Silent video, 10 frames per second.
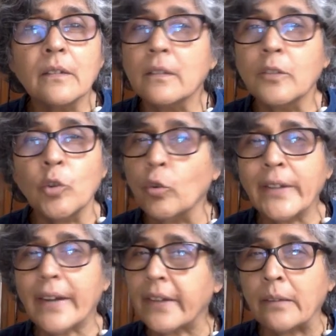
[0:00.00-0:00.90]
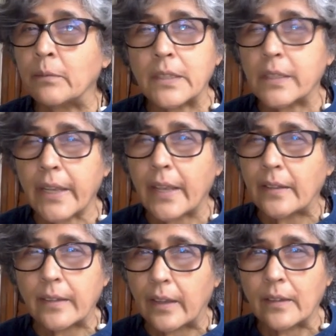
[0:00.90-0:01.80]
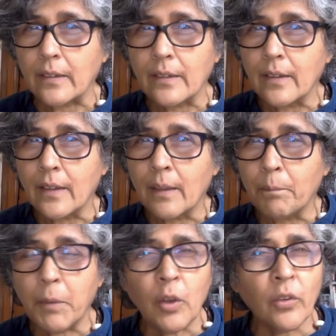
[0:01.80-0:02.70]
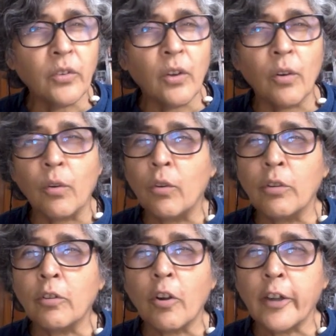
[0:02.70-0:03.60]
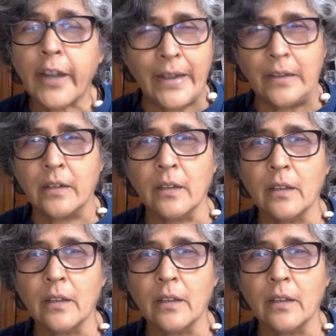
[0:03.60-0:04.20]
don't attempt the essay because your whole content